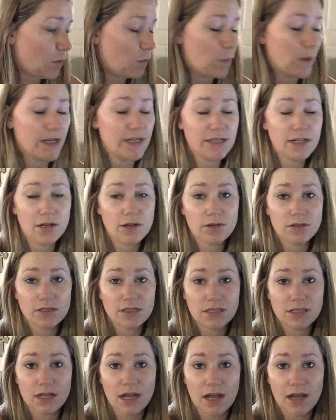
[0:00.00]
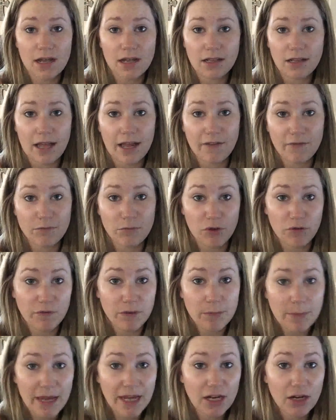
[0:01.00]
Windows uh, Live
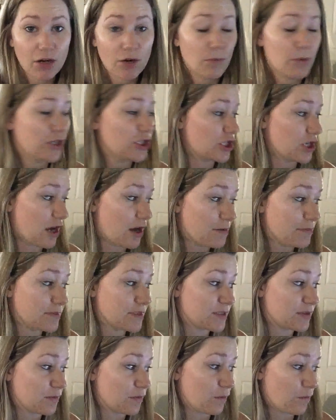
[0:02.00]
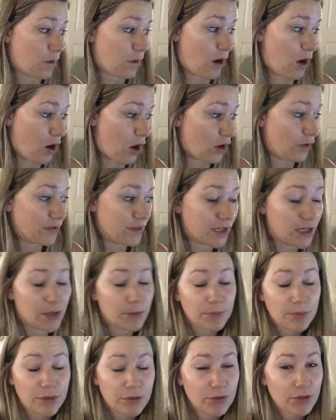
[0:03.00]
Movie Maker, which comes on the
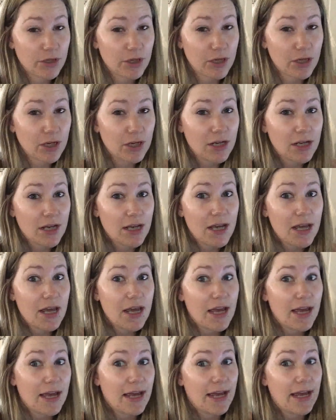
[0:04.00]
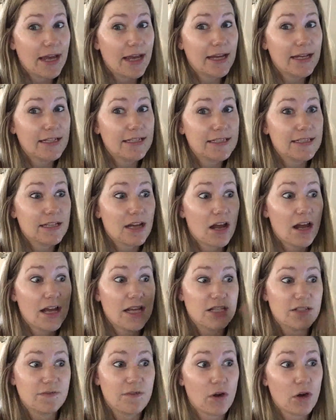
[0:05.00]
computer. And
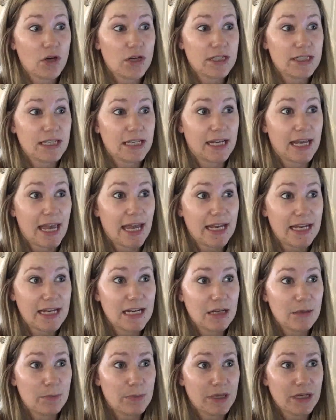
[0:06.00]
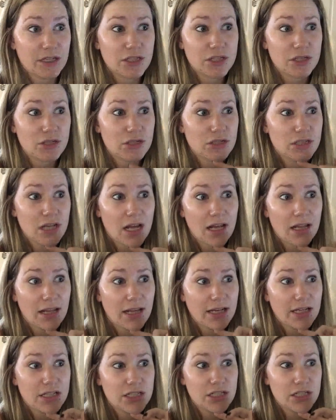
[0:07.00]
as far as like editing pictures, I
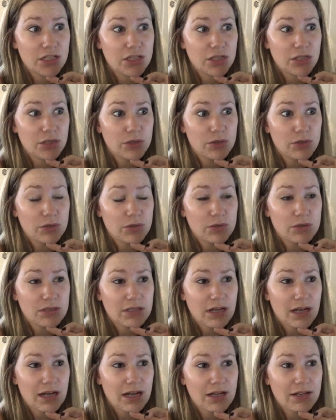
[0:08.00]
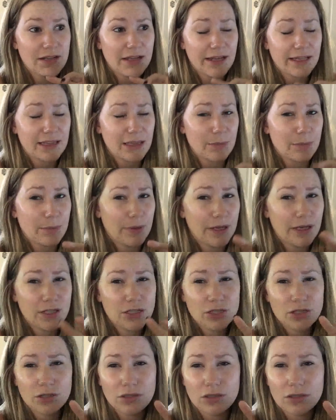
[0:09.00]
like to use uh, like the
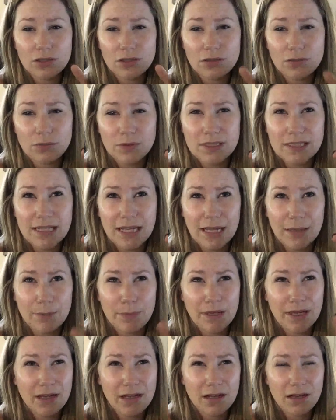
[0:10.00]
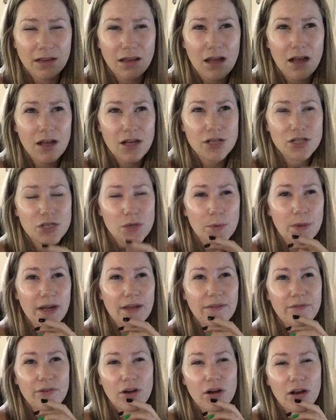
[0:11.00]
picture was like PicCollage or
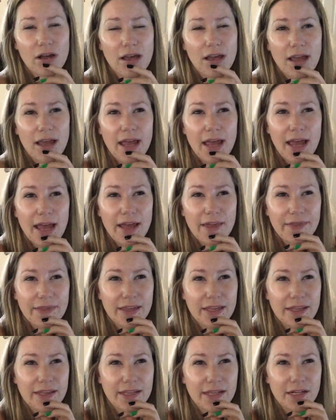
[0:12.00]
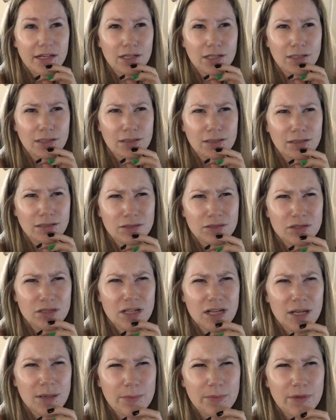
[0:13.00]
whatever, and then there there's a
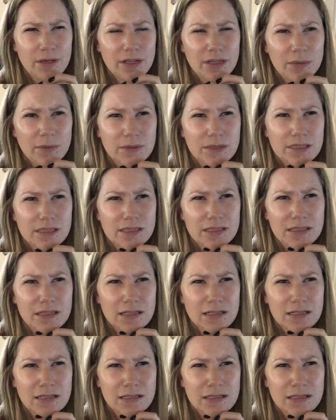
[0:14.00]
couple other ones.